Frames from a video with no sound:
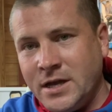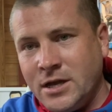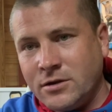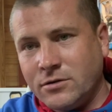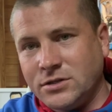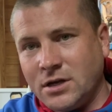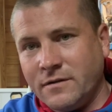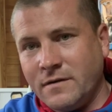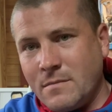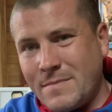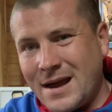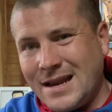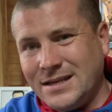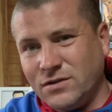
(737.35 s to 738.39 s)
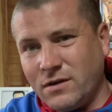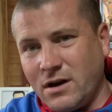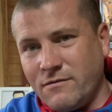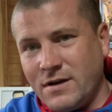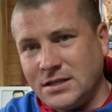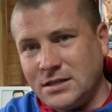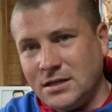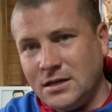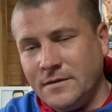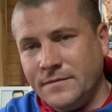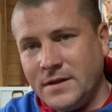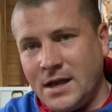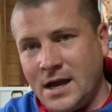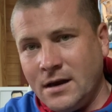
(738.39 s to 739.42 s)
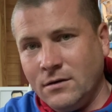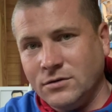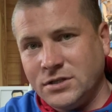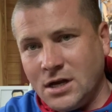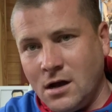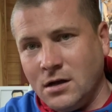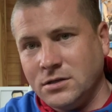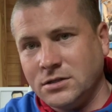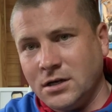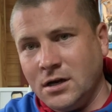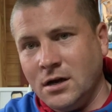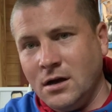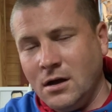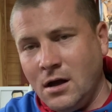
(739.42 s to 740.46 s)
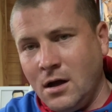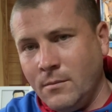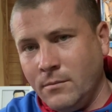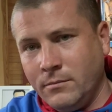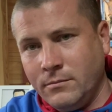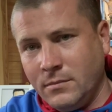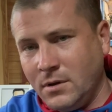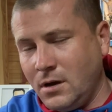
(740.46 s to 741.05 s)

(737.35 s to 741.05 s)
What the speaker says: because I think Bayley's a great wrestler, and obviously Asuka, I'm